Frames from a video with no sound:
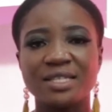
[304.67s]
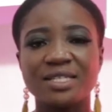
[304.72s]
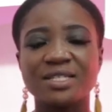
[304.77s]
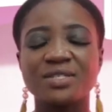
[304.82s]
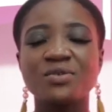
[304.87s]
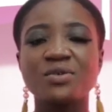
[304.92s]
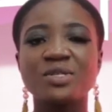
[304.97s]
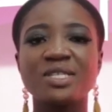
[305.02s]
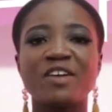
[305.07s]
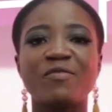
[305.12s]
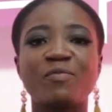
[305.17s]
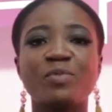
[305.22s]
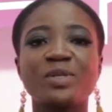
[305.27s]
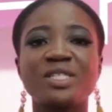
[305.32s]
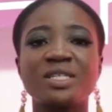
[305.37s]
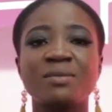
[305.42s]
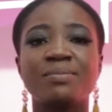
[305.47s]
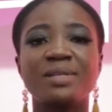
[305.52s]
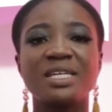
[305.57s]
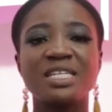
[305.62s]
the schools have
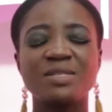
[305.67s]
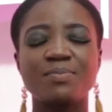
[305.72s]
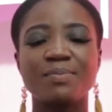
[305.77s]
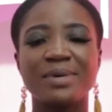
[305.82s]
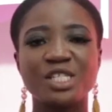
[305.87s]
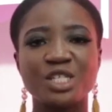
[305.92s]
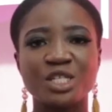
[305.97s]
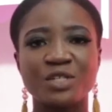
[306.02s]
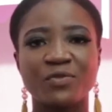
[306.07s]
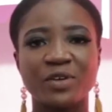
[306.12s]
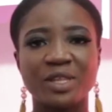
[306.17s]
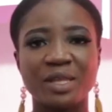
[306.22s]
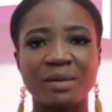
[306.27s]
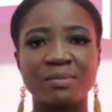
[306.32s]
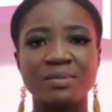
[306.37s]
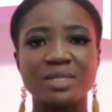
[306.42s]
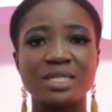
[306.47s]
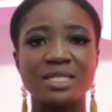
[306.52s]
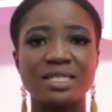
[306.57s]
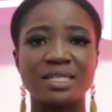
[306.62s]
put in place measures for
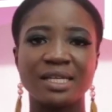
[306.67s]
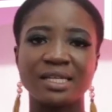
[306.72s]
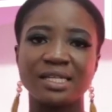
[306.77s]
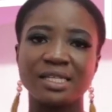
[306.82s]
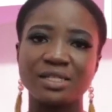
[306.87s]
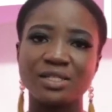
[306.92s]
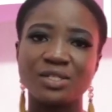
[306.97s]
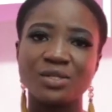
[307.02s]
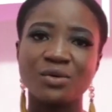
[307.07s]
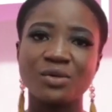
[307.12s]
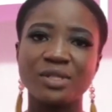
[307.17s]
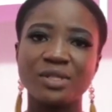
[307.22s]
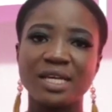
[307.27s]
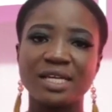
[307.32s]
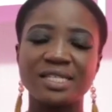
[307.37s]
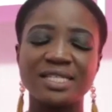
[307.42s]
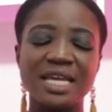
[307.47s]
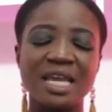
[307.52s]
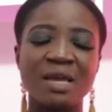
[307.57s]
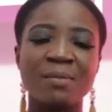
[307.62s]
them to study. So
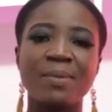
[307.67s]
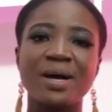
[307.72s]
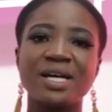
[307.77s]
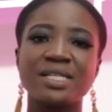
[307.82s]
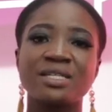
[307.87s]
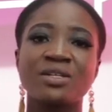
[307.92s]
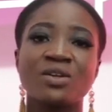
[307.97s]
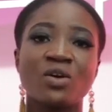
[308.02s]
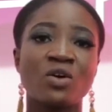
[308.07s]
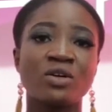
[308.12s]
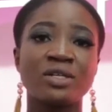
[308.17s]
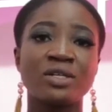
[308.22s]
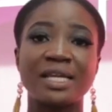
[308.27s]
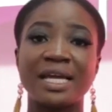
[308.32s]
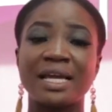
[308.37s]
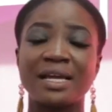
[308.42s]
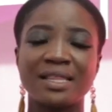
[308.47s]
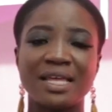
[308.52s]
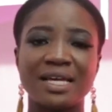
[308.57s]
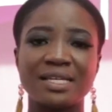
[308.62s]
they're taking part in
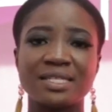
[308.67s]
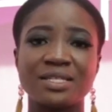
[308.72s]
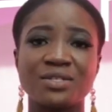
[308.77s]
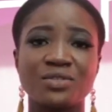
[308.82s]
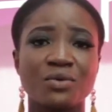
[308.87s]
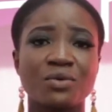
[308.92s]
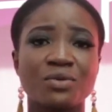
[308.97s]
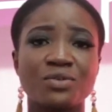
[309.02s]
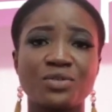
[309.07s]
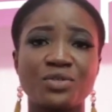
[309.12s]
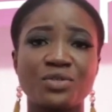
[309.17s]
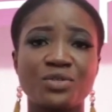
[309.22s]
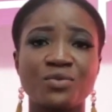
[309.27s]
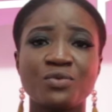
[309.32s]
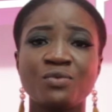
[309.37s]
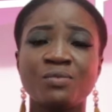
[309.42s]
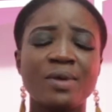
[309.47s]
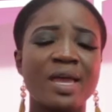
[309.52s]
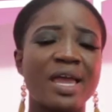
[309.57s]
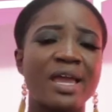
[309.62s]
online classes on
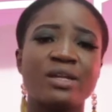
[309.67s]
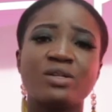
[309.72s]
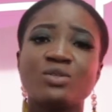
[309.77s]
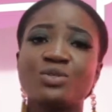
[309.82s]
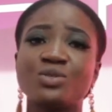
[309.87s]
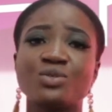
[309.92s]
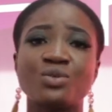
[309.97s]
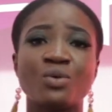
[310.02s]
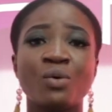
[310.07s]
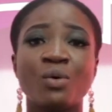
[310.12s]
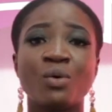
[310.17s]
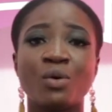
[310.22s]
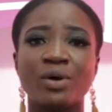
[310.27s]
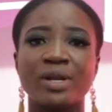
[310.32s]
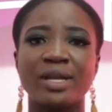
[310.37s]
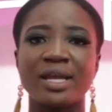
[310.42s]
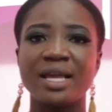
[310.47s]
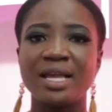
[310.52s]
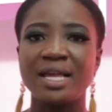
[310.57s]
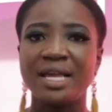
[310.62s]
Zoom and so
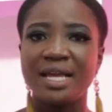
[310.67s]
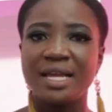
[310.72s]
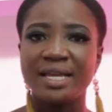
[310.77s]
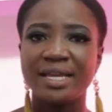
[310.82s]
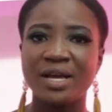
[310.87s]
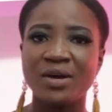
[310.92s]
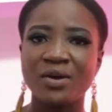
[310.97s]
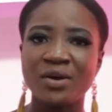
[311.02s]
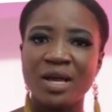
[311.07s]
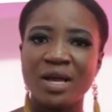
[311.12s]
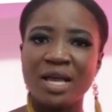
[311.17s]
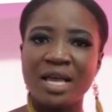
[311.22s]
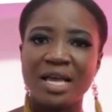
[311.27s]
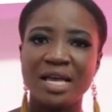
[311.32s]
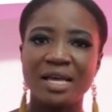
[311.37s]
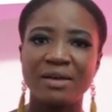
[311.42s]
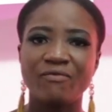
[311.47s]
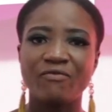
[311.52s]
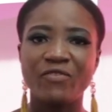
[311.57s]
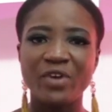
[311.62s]
on. Now,
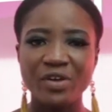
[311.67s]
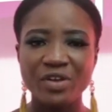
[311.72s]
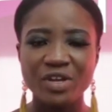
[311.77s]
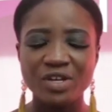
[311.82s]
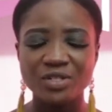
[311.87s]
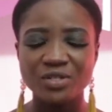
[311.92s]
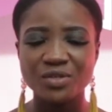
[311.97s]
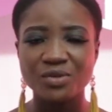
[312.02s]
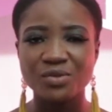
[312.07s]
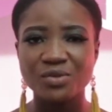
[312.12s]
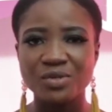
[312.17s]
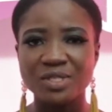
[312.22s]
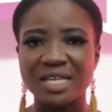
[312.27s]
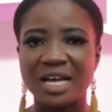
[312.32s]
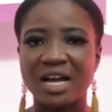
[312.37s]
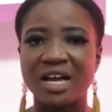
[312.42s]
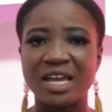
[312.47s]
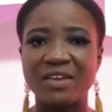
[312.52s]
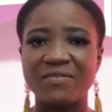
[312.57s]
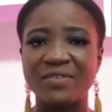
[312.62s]
various schools
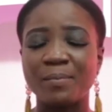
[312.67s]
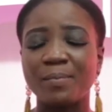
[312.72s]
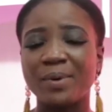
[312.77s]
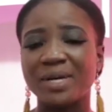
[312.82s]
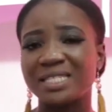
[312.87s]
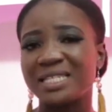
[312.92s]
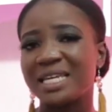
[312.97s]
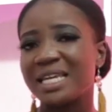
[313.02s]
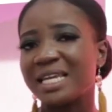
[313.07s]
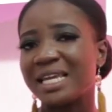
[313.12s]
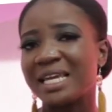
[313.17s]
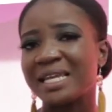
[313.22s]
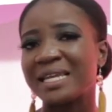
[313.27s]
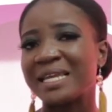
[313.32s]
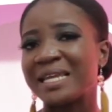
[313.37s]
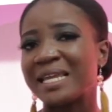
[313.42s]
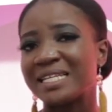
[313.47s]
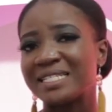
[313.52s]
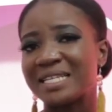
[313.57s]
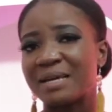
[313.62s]
are even partaking
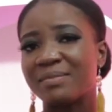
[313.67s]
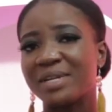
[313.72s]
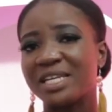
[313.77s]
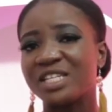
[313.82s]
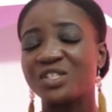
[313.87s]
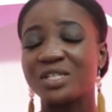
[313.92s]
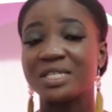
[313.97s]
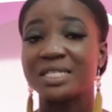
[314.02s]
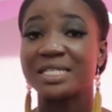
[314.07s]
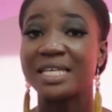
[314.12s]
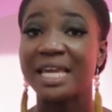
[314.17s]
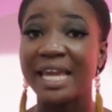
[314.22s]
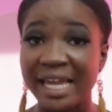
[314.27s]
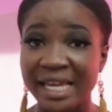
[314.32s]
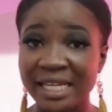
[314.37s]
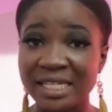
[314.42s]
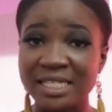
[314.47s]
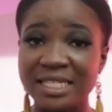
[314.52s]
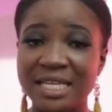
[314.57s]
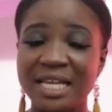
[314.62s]
in examinations.
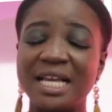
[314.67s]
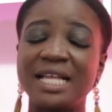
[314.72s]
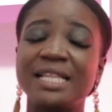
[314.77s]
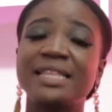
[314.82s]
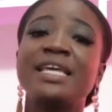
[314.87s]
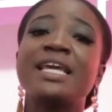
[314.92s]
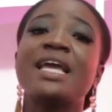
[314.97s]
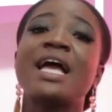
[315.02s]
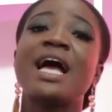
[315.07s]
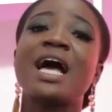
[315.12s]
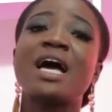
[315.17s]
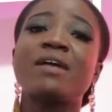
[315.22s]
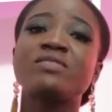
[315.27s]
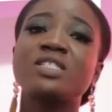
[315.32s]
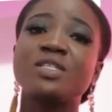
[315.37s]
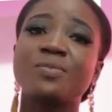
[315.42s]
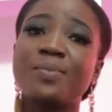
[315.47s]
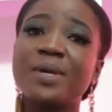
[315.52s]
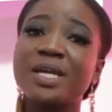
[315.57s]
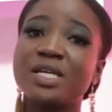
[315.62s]
Hence, they
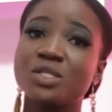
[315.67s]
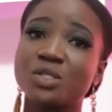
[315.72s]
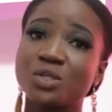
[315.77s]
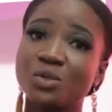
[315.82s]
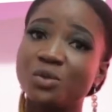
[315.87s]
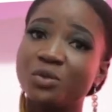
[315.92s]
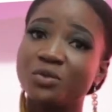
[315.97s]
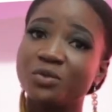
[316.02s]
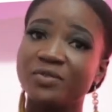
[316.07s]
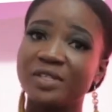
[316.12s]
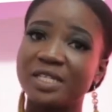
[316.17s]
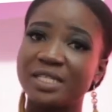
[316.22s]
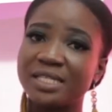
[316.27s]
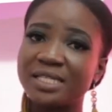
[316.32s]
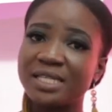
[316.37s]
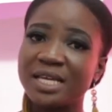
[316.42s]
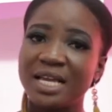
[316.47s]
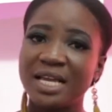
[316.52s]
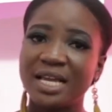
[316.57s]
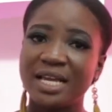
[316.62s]
have to pay school
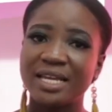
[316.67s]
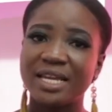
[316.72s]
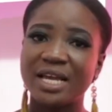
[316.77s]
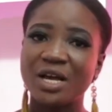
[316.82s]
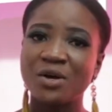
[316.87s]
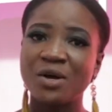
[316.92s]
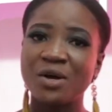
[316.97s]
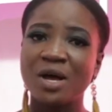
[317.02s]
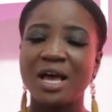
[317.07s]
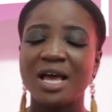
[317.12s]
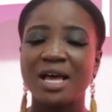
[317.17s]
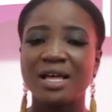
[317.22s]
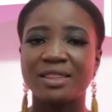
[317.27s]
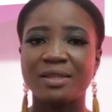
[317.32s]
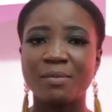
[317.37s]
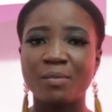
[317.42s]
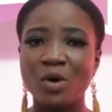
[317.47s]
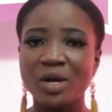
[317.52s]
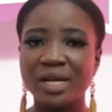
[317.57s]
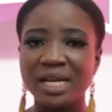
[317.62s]
fees. Now,
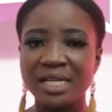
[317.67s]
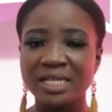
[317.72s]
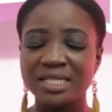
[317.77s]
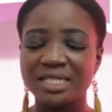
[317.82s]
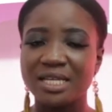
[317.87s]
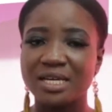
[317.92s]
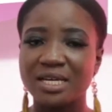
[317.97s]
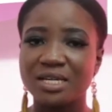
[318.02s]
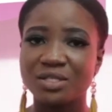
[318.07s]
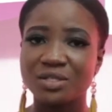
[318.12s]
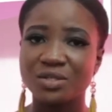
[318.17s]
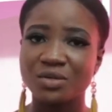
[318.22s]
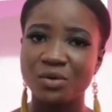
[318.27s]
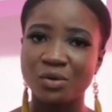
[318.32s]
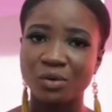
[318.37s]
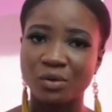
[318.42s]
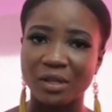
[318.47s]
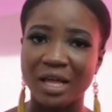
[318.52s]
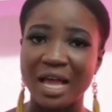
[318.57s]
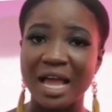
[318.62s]
the Morning Star
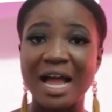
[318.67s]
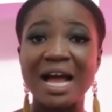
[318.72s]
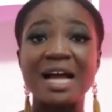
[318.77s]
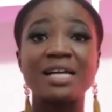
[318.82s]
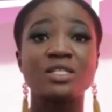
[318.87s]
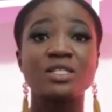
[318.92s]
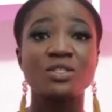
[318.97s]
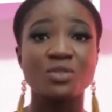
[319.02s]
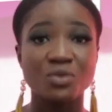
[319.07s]
School at